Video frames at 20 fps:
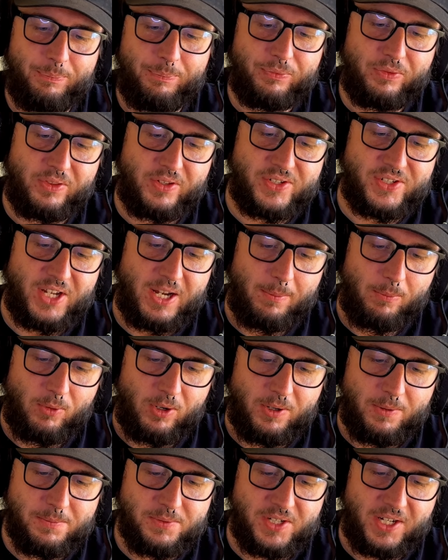the same
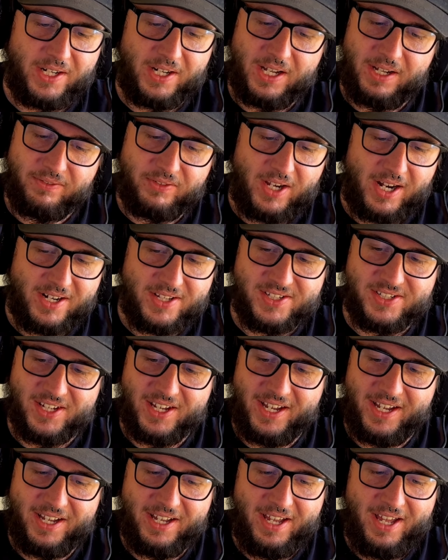rims, and I've got to
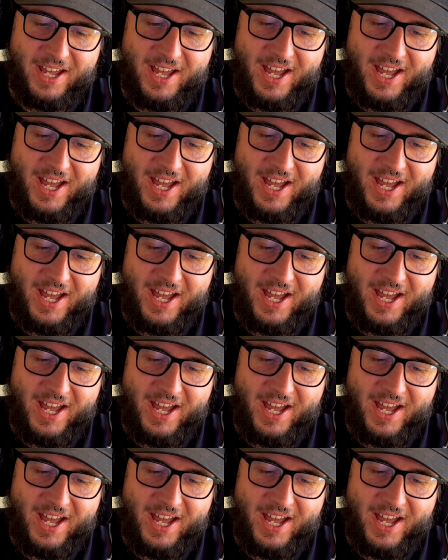say,